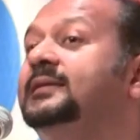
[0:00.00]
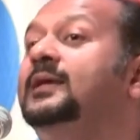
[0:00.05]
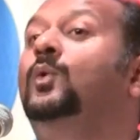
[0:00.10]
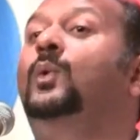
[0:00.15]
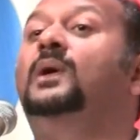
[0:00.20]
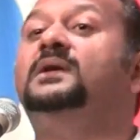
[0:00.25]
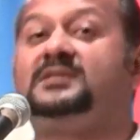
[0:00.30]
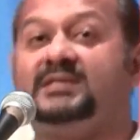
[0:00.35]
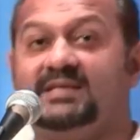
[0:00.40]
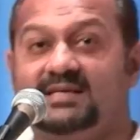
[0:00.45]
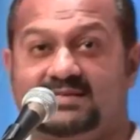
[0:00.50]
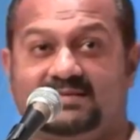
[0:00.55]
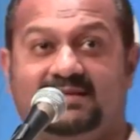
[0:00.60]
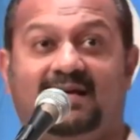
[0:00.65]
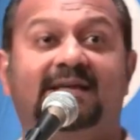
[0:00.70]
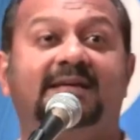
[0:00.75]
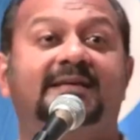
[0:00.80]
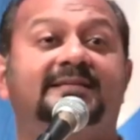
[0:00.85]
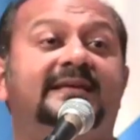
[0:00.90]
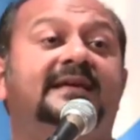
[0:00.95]
I think what she has
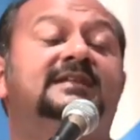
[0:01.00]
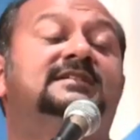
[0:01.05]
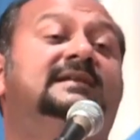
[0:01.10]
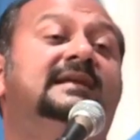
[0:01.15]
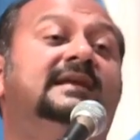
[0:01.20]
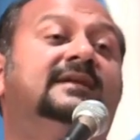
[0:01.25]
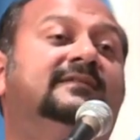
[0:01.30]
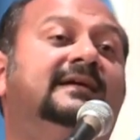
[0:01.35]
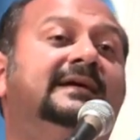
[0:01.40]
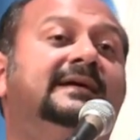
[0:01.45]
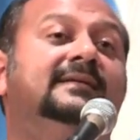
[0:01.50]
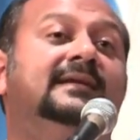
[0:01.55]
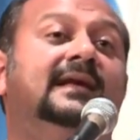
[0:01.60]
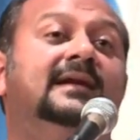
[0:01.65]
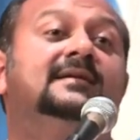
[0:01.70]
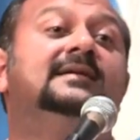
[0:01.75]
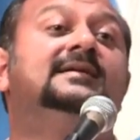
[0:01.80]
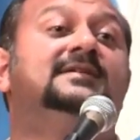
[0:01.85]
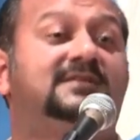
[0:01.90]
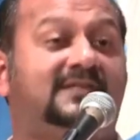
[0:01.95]
done is actually right.
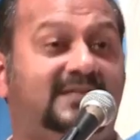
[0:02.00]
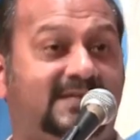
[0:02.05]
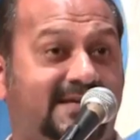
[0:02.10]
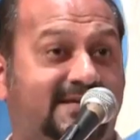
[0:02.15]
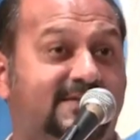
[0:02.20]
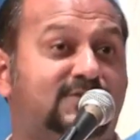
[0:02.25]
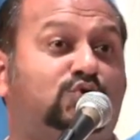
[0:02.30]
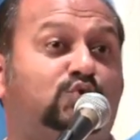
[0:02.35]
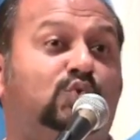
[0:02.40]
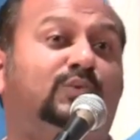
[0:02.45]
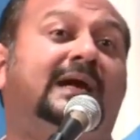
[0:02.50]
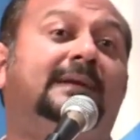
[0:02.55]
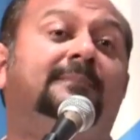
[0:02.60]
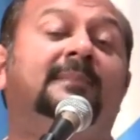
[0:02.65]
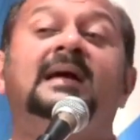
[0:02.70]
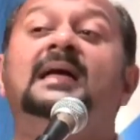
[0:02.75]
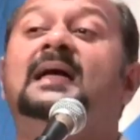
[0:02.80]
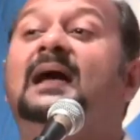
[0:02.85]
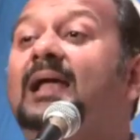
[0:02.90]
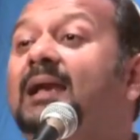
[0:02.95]
At least she has stood
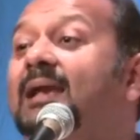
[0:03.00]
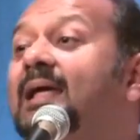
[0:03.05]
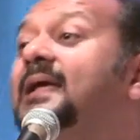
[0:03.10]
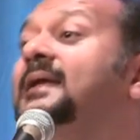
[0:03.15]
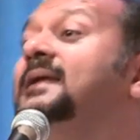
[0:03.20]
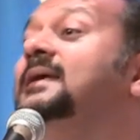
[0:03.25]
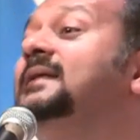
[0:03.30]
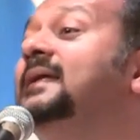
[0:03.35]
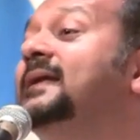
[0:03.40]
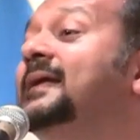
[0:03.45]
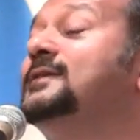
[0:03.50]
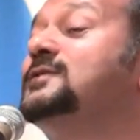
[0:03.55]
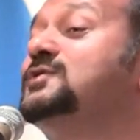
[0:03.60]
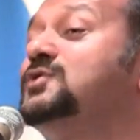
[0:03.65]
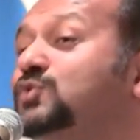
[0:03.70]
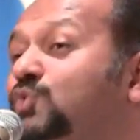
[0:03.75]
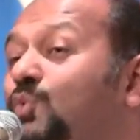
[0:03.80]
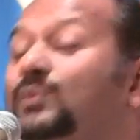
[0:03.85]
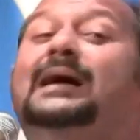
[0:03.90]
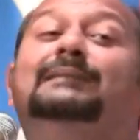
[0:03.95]
up, a lady that
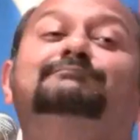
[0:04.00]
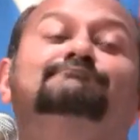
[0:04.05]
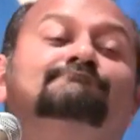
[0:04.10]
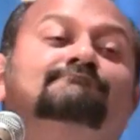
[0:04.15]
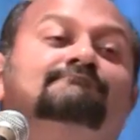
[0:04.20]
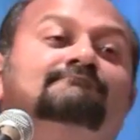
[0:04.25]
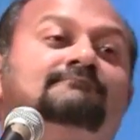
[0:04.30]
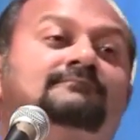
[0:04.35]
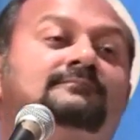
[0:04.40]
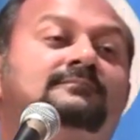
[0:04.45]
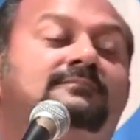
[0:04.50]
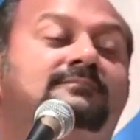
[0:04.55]
has stood up.